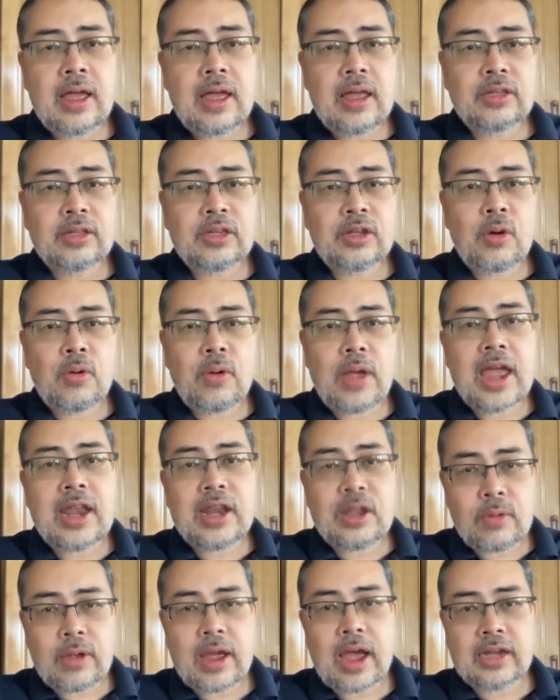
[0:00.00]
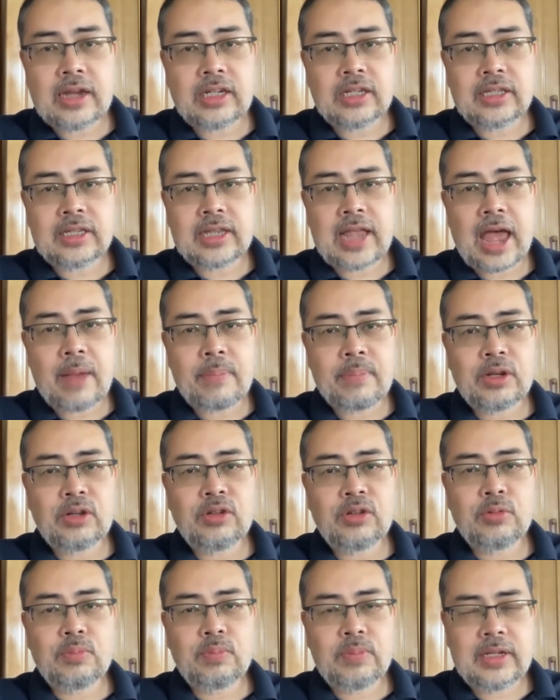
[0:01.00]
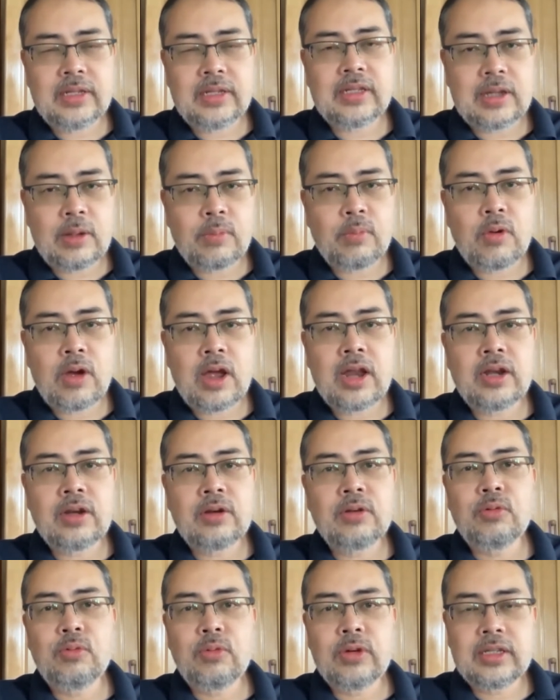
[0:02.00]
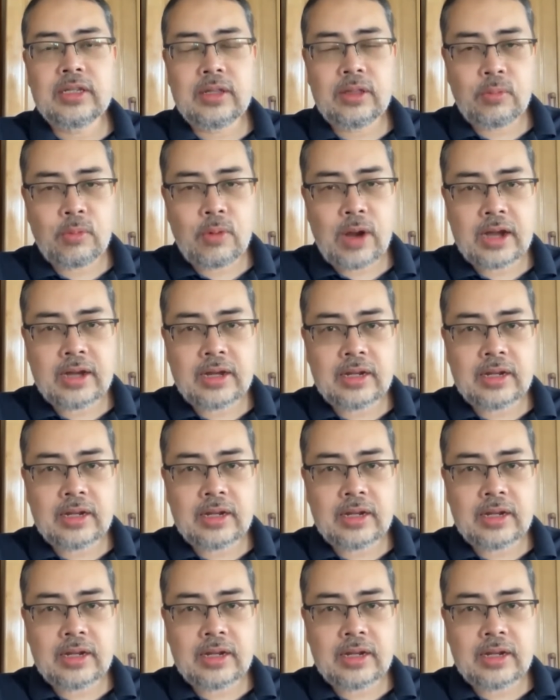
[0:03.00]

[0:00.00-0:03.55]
So anyway, I just happened to meet someone who was in the right